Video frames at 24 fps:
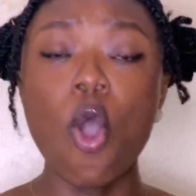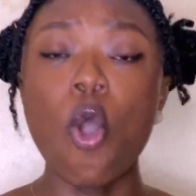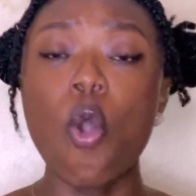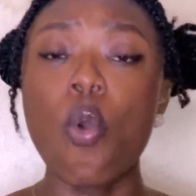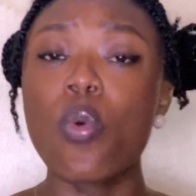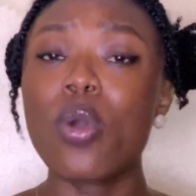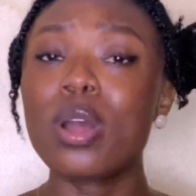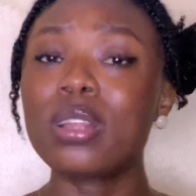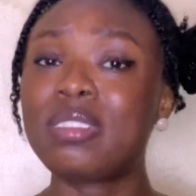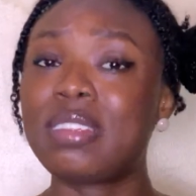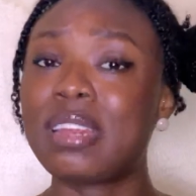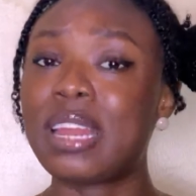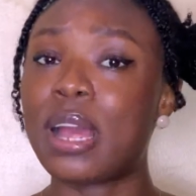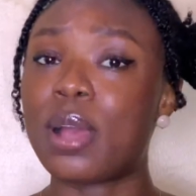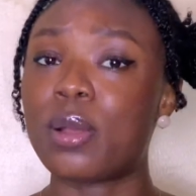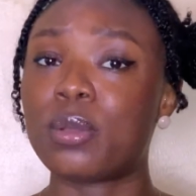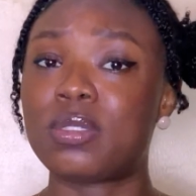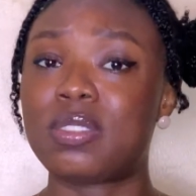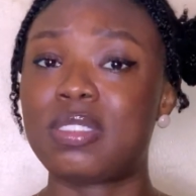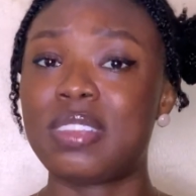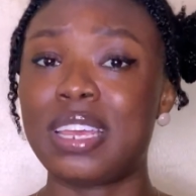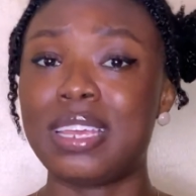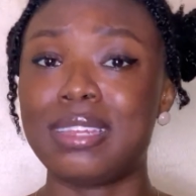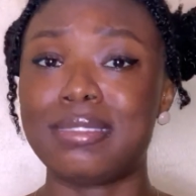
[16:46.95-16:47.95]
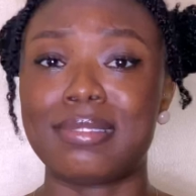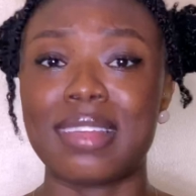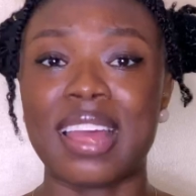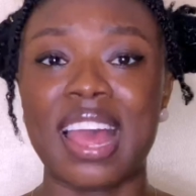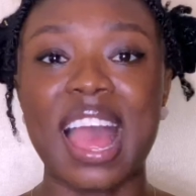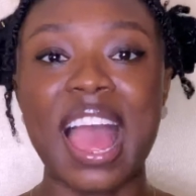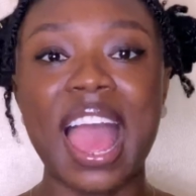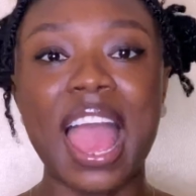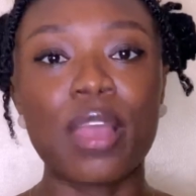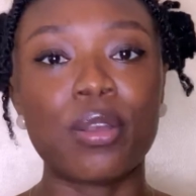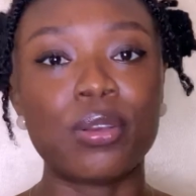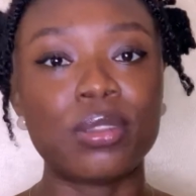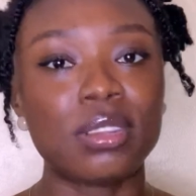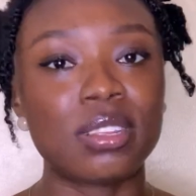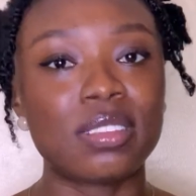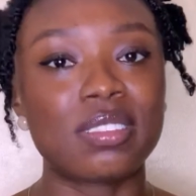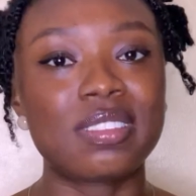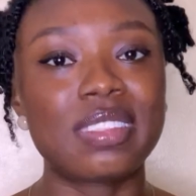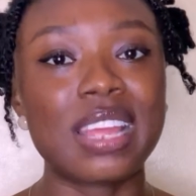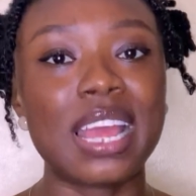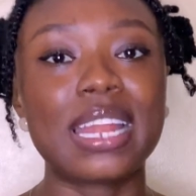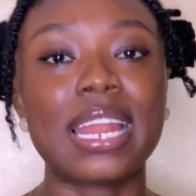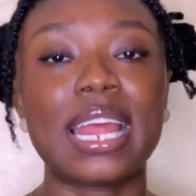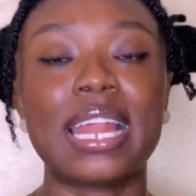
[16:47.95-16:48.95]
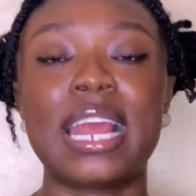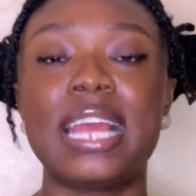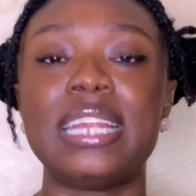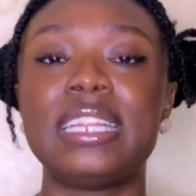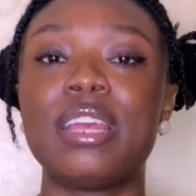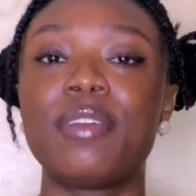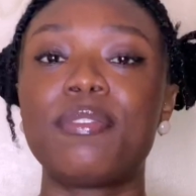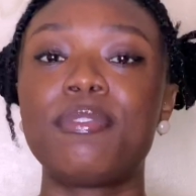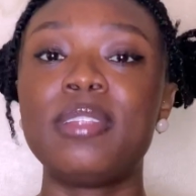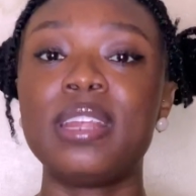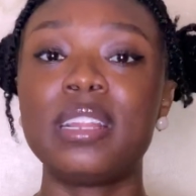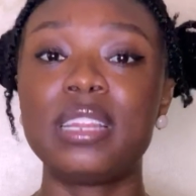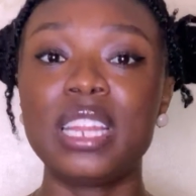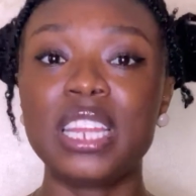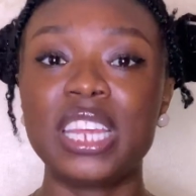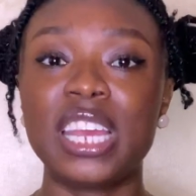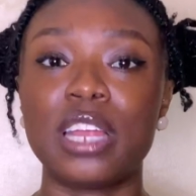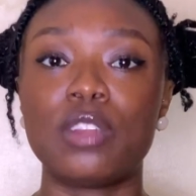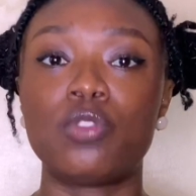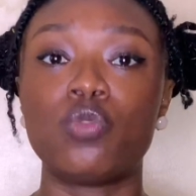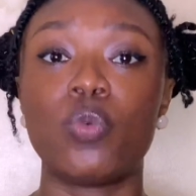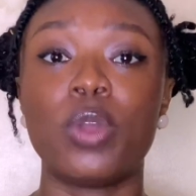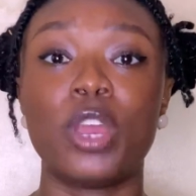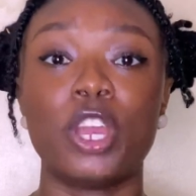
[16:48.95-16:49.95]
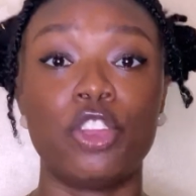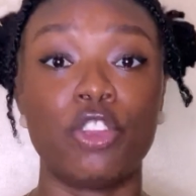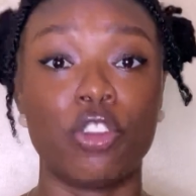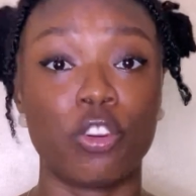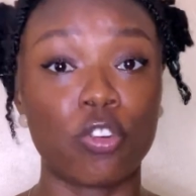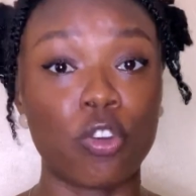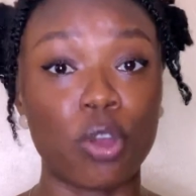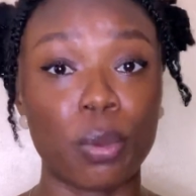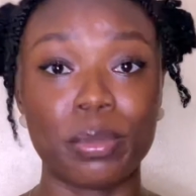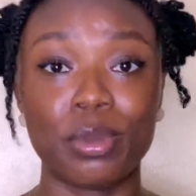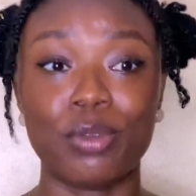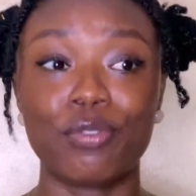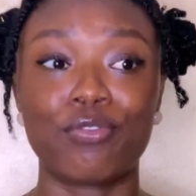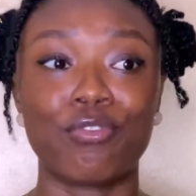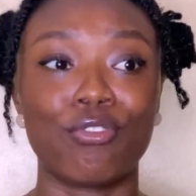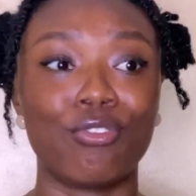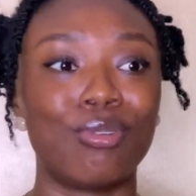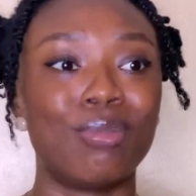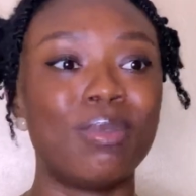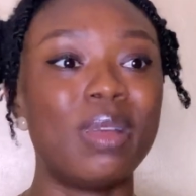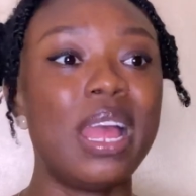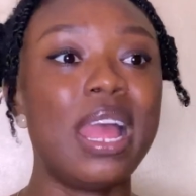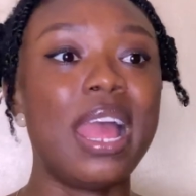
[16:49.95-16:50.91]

one thing I'll say is that I understand and I definitely get where you're coming from.